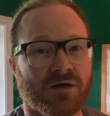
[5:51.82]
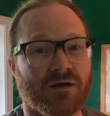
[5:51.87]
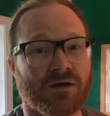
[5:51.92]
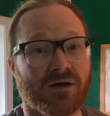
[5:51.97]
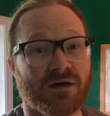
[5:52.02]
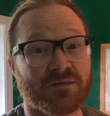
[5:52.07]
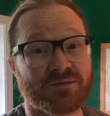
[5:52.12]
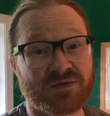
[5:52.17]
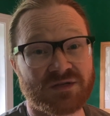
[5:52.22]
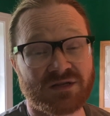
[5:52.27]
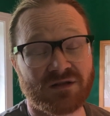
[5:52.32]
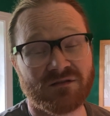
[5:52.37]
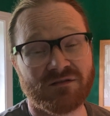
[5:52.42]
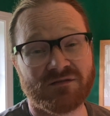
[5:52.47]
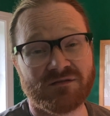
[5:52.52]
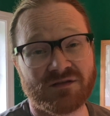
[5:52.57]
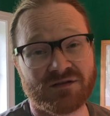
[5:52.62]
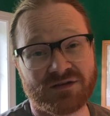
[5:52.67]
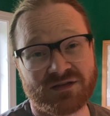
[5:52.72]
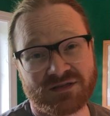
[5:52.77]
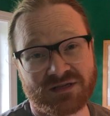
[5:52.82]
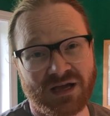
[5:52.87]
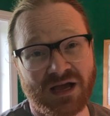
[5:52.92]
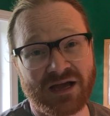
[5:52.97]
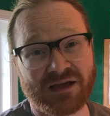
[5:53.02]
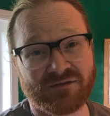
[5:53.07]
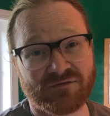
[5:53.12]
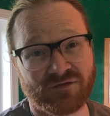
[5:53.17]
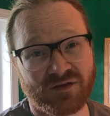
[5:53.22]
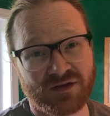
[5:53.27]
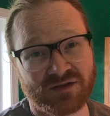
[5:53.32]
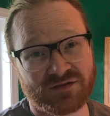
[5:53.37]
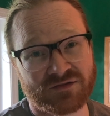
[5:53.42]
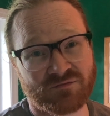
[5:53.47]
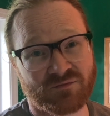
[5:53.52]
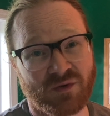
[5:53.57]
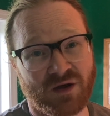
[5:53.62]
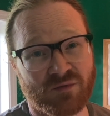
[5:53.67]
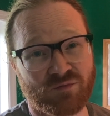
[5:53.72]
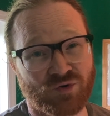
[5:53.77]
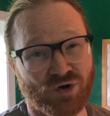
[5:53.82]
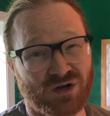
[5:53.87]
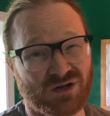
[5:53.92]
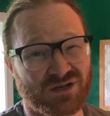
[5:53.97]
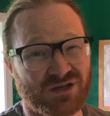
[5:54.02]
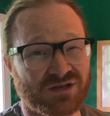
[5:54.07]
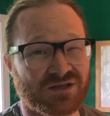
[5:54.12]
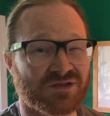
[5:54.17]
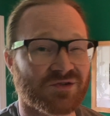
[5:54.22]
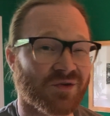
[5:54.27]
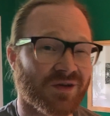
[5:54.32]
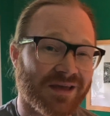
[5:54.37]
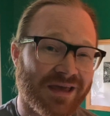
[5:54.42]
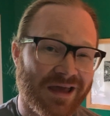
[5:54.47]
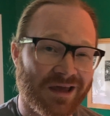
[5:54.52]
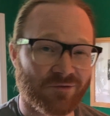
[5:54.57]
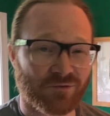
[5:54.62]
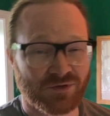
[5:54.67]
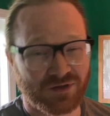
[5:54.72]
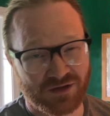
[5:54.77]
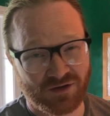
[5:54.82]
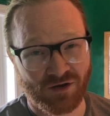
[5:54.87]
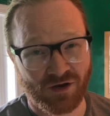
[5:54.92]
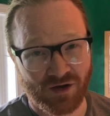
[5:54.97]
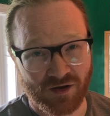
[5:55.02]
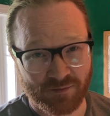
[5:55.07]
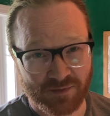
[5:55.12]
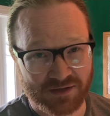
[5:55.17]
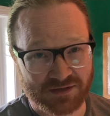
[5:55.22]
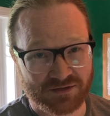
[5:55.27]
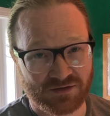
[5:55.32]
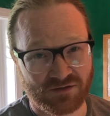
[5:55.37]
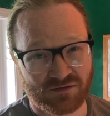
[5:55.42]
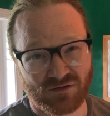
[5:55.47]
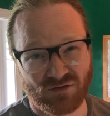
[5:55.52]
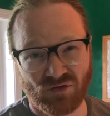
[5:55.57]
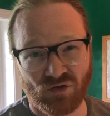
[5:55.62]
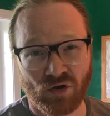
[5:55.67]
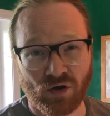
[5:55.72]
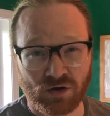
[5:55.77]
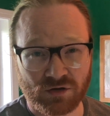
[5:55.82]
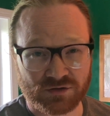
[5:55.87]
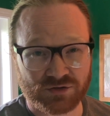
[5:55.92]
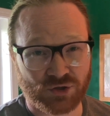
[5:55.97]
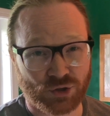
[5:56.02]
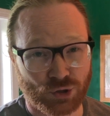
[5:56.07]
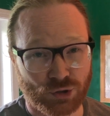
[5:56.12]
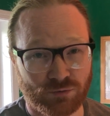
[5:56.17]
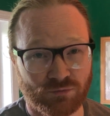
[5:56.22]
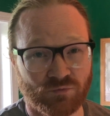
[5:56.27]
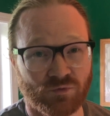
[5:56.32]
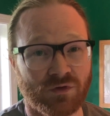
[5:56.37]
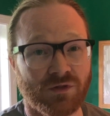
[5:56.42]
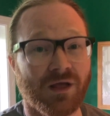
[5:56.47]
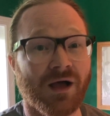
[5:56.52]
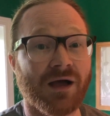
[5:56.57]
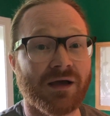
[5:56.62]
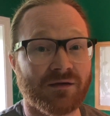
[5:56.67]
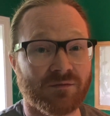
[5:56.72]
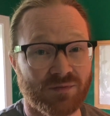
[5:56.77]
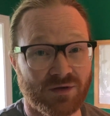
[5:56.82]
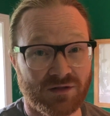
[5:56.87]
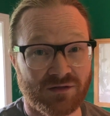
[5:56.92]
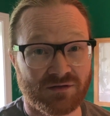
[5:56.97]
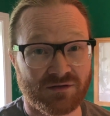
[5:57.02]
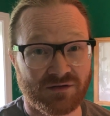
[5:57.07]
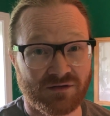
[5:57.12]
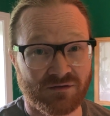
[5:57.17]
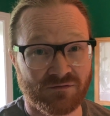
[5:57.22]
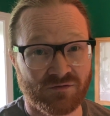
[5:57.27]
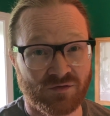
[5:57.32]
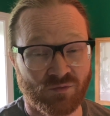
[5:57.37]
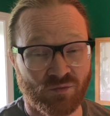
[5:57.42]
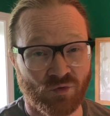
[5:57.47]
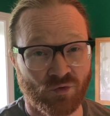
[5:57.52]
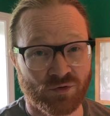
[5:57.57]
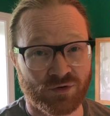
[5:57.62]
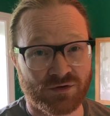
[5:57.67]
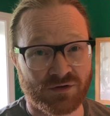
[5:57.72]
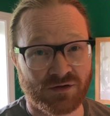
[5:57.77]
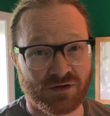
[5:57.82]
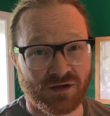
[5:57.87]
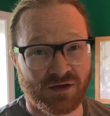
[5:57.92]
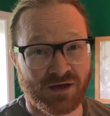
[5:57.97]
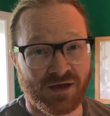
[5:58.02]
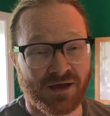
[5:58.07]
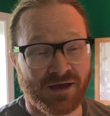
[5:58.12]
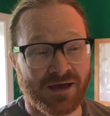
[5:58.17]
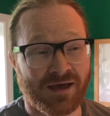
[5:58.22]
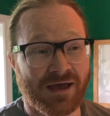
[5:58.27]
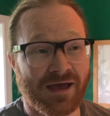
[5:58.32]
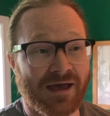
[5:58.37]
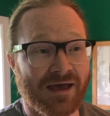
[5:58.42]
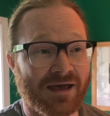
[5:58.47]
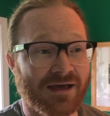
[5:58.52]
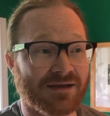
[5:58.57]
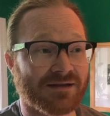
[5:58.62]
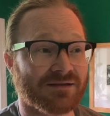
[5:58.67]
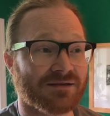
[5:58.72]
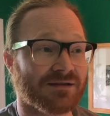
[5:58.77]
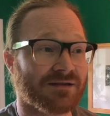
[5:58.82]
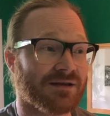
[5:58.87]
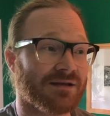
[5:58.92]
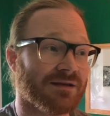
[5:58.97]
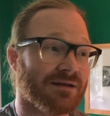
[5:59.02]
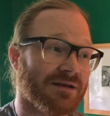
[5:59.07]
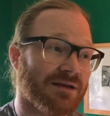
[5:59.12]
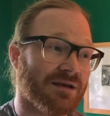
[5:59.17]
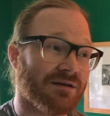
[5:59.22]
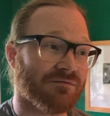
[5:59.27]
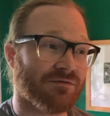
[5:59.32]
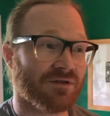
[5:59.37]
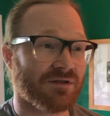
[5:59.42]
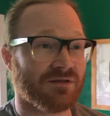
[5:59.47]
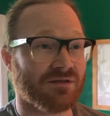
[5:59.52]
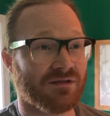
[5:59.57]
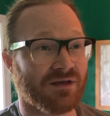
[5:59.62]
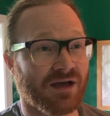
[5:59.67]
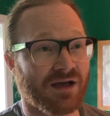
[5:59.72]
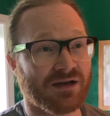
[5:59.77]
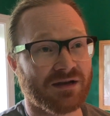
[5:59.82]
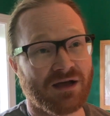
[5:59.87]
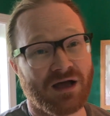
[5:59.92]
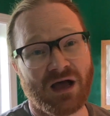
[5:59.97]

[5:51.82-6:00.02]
I'm still in the design phase of my project, so I can't really comment on the long-term reliability of the board. And given that